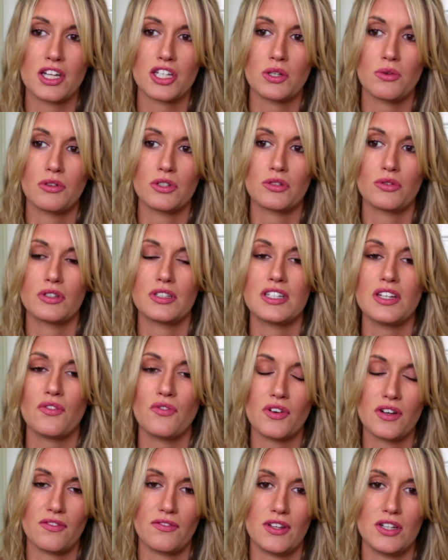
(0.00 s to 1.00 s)
She went to a
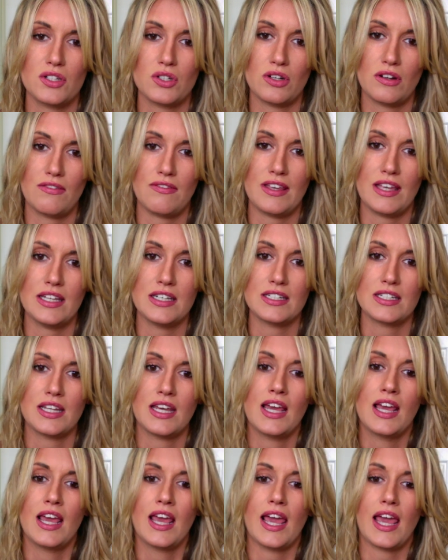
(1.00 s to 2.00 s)
different vendor event,
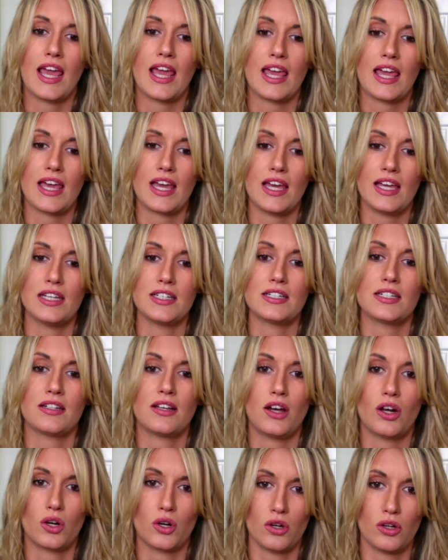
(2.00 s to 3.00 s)
and
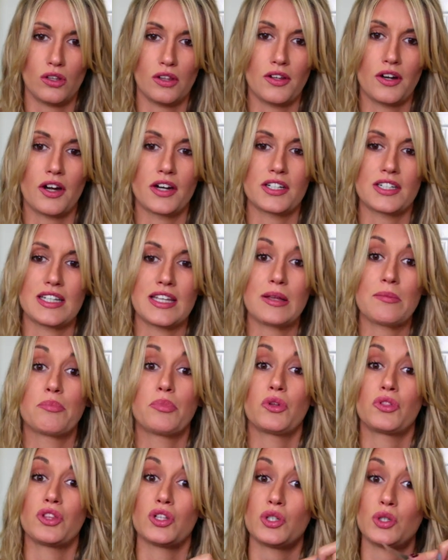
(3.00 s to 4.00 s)
a girl on our team
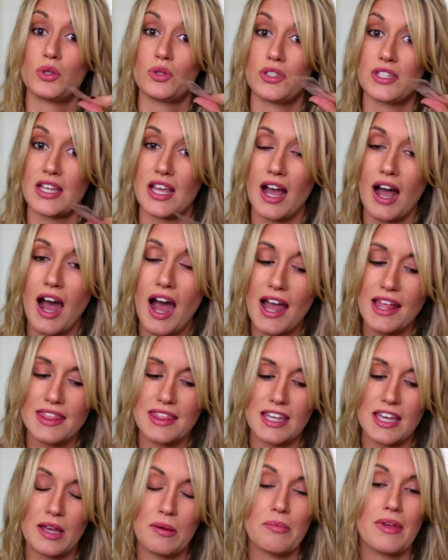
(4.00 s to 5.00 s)
put the tuzi on
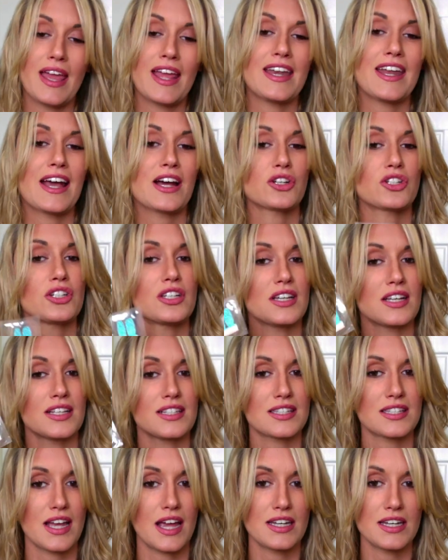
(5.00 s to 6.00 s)
them, and now she
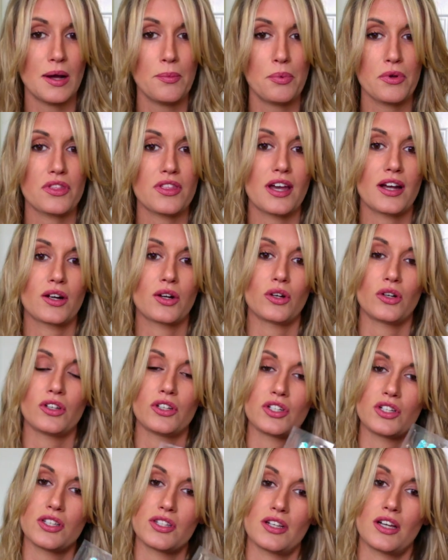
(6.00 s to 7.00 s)
has signed up with that girl,
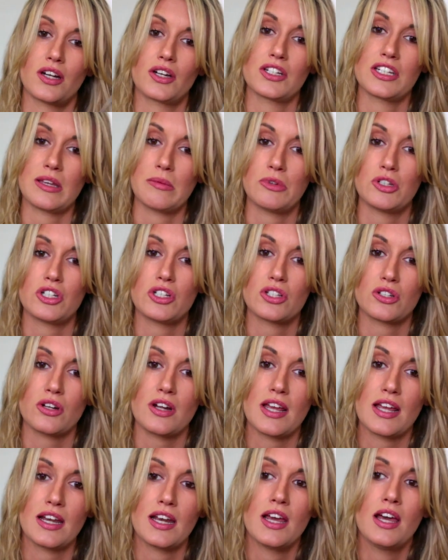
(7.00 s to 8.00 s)
and she's on our team, and she's
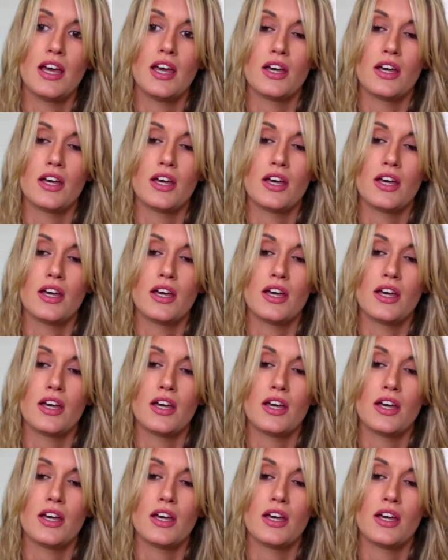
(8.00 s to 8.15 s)
great.